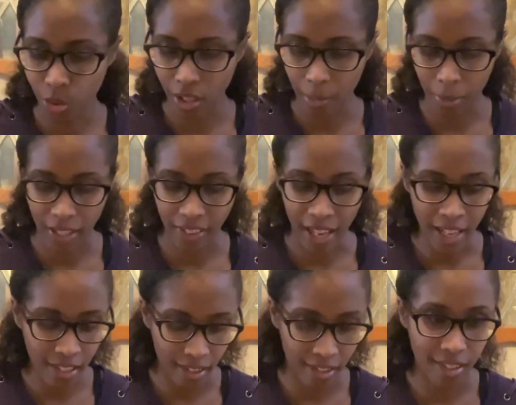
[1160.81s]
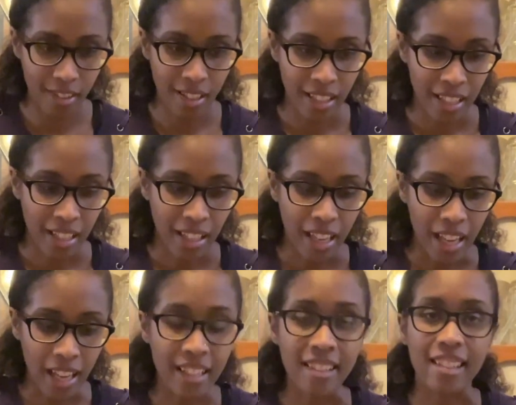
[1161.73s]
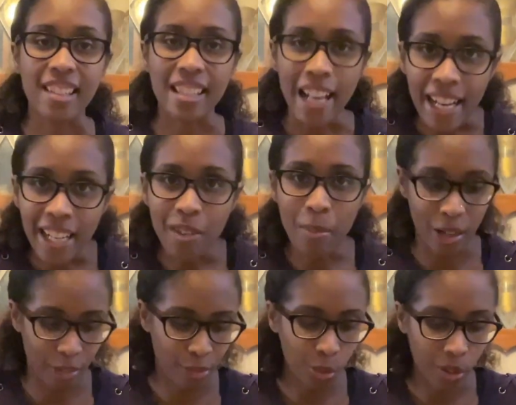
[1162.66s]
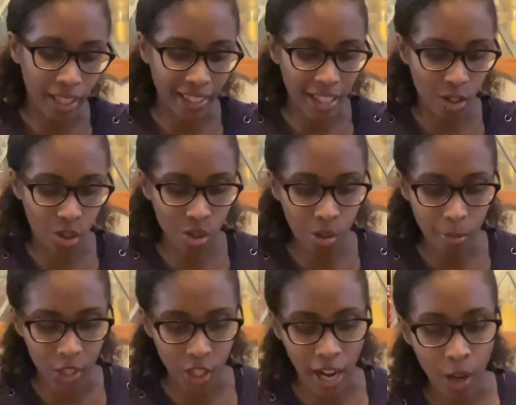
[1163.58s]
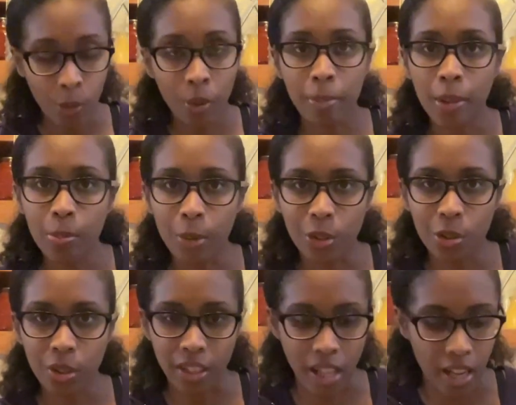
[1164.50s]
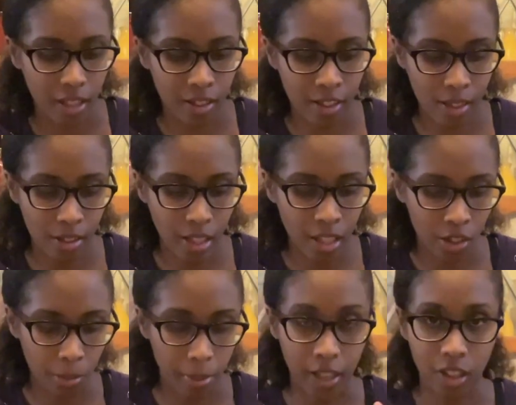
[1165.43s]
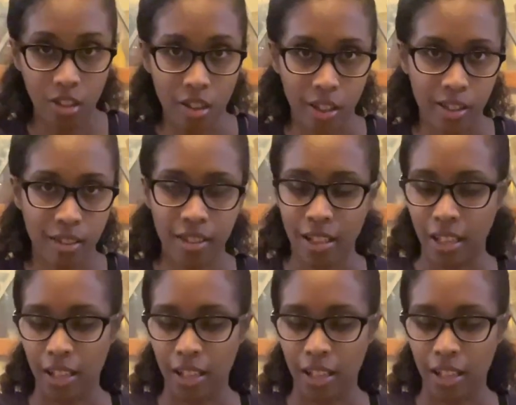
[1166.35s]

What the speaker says: And I'm like, that is an insane amount of food. Like, that's so much. How are people doing that in their backyards?